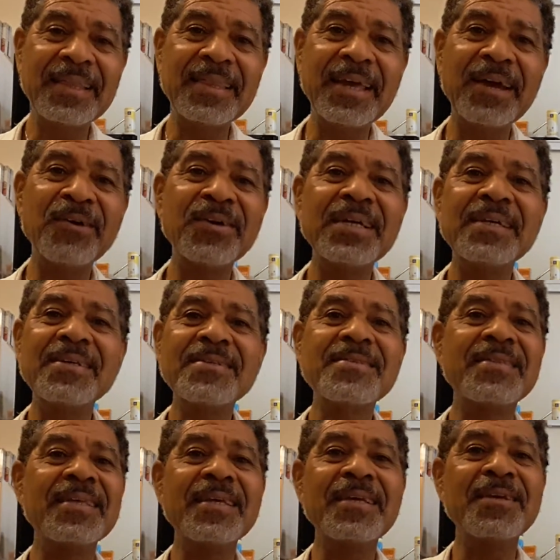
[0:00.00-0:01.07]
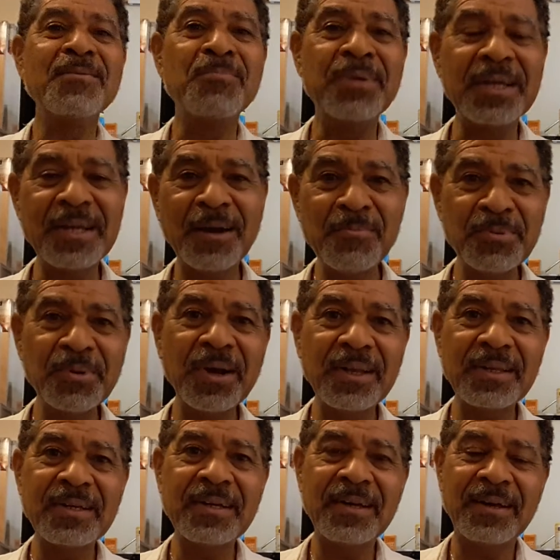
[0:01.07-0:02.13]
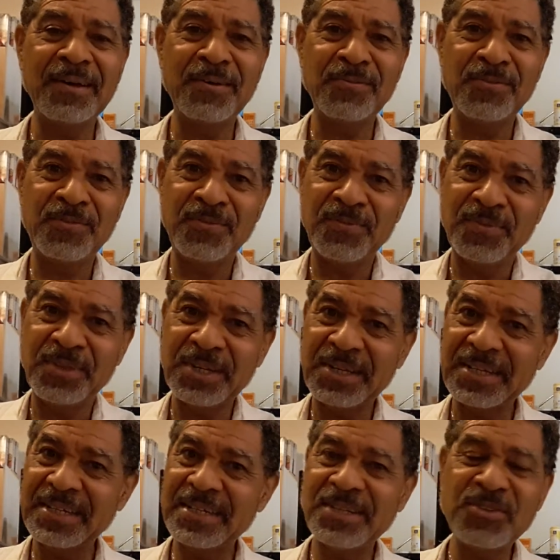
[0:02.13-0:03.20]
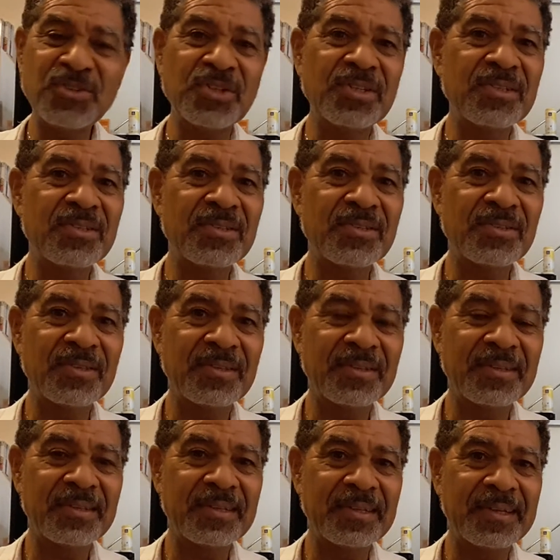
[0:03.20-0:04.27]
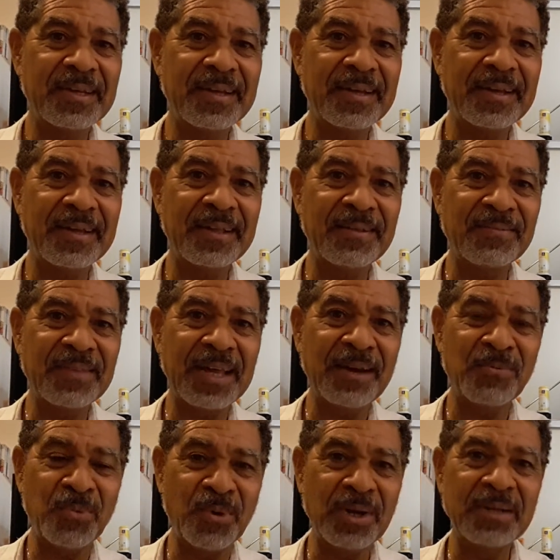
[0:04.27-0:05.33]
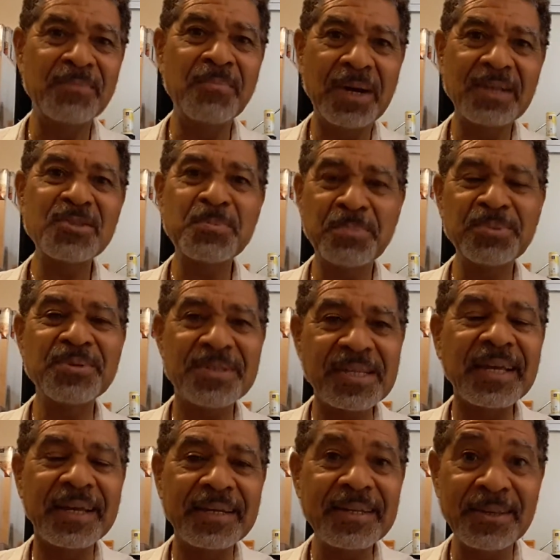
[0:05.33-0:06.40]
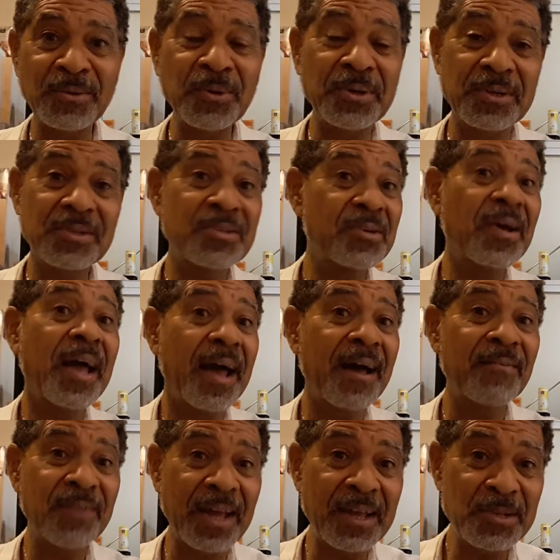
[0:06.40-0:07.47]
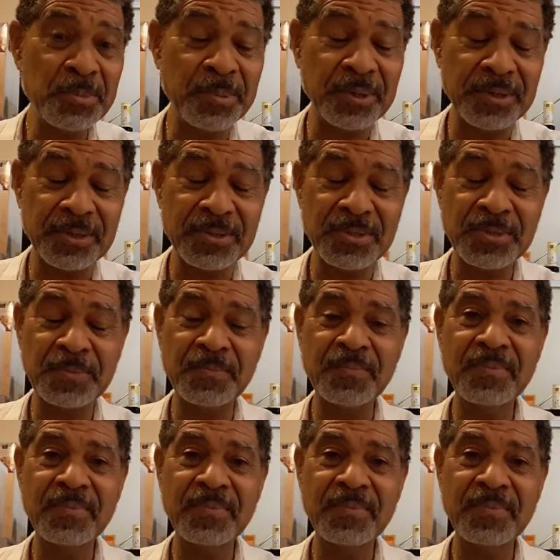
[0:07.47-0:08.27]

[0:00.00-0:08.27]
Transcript: There is the big umbrella of the conditions uh, that one must present in order to have Asperger's.